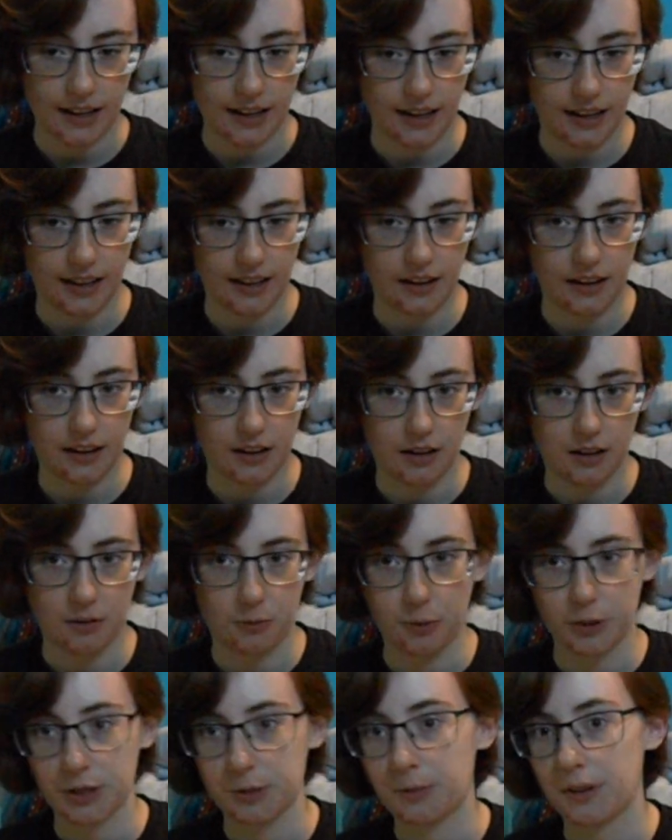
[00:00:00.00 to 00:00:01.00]
In
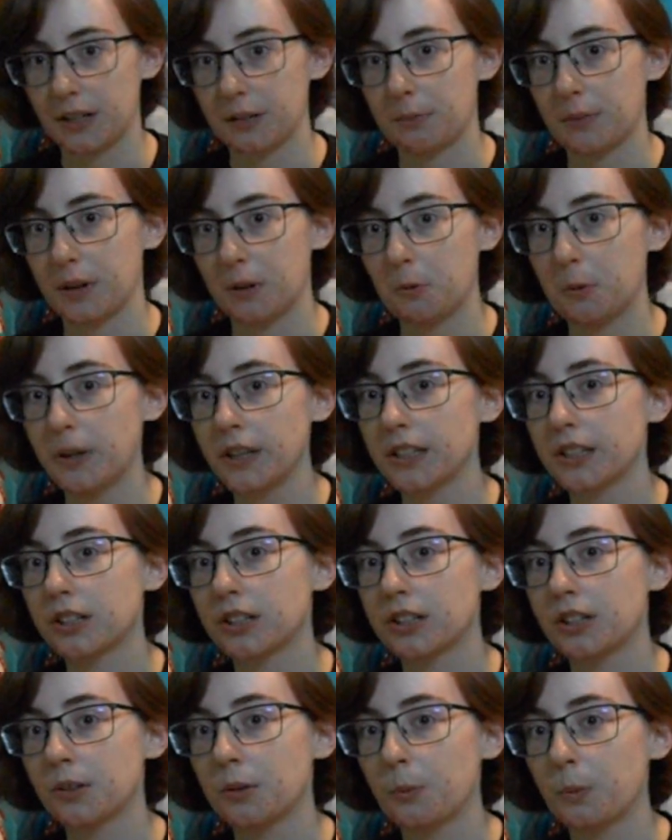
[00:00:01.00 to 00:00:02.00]
Wish Bear's Big
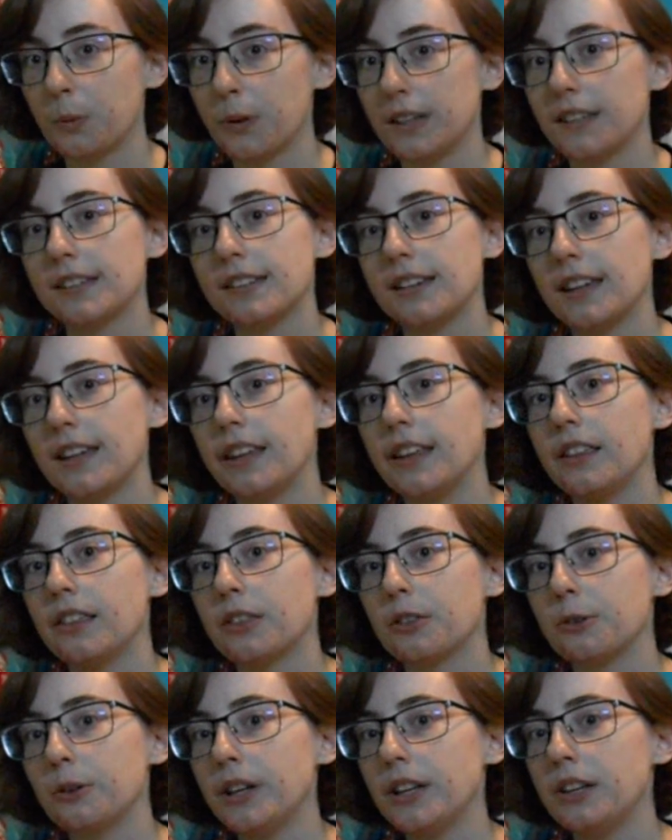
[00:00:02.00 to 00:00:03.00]
Wish, we see
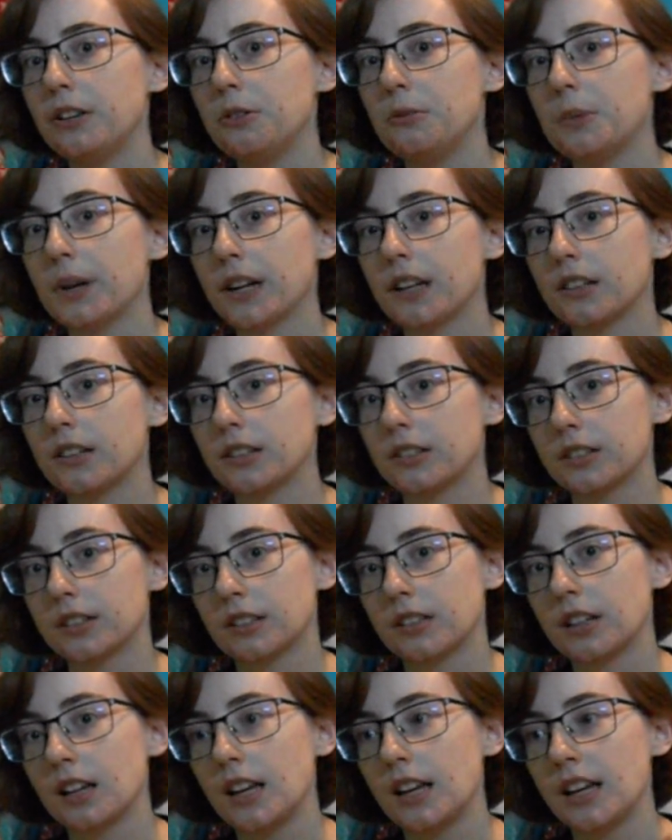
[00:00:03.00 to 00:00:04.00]
3 new
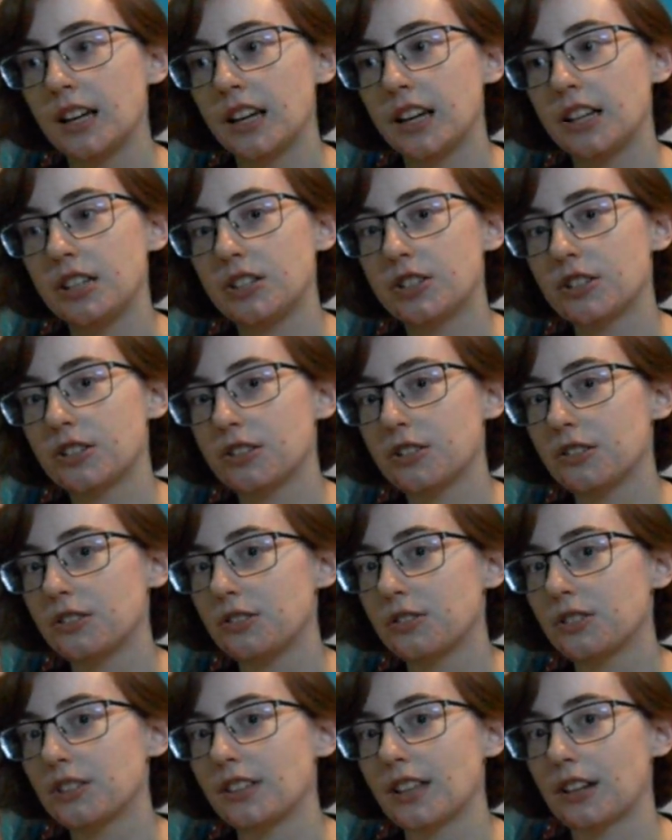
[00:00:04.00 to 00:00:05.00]
bears
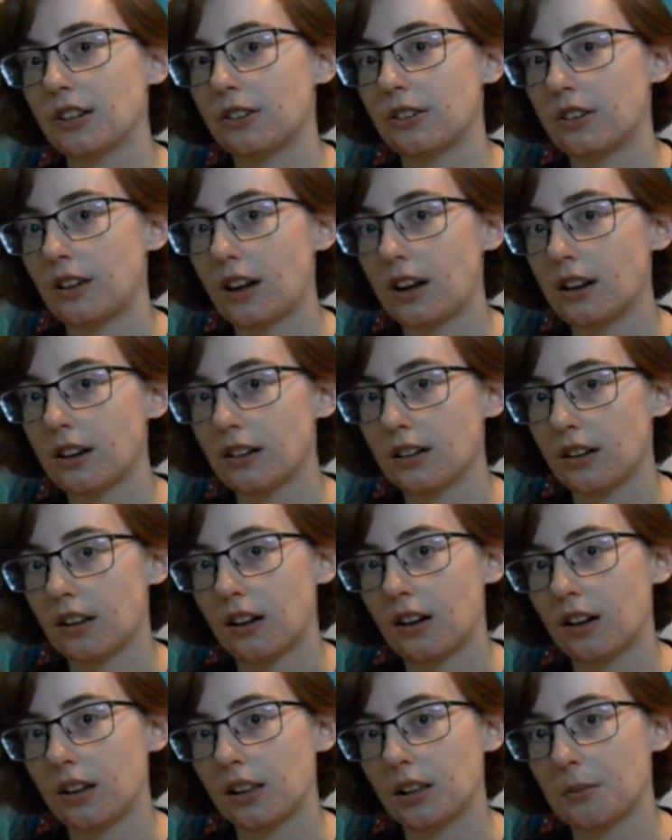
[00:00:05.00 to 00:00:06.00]
introduced that are not
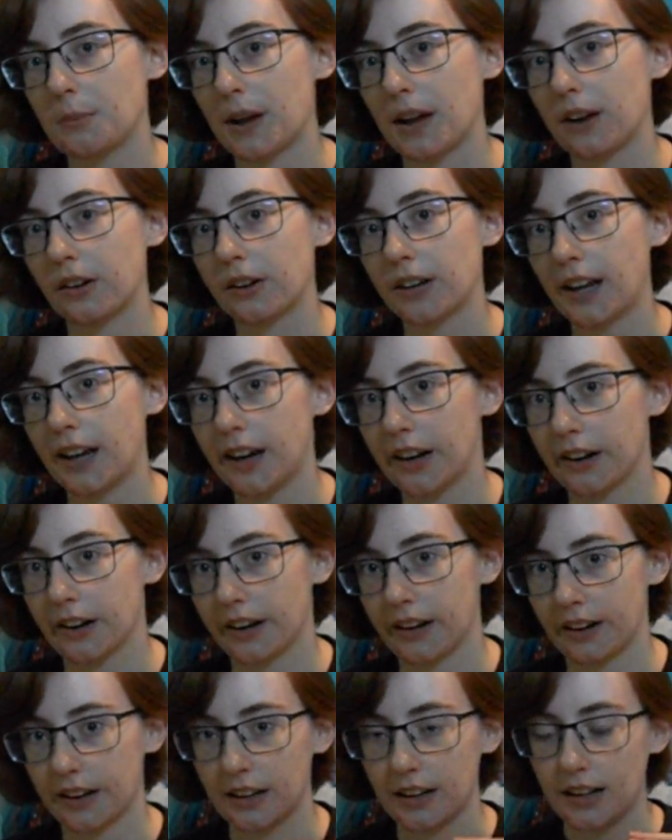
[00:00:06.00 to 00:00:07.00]
all about
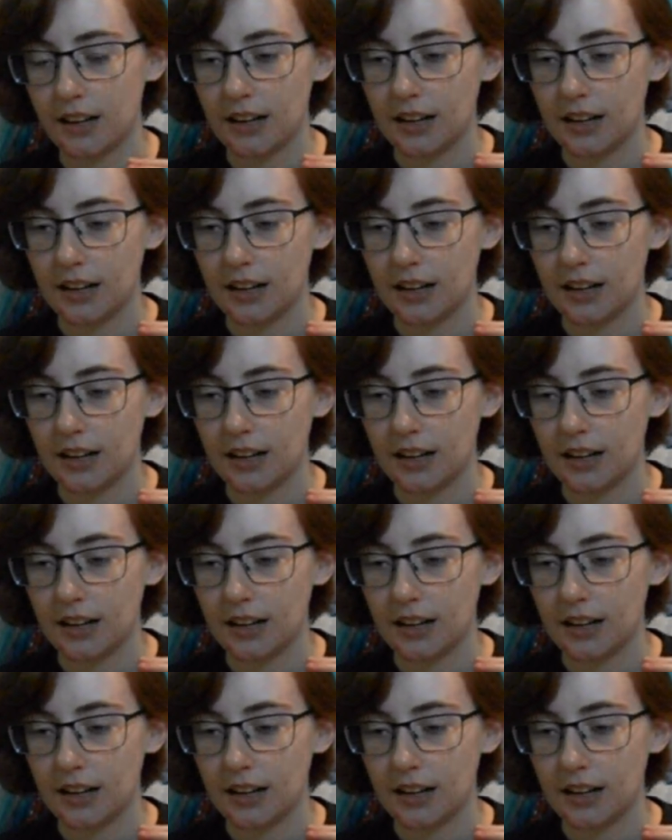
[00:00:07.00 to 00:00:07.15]
caring.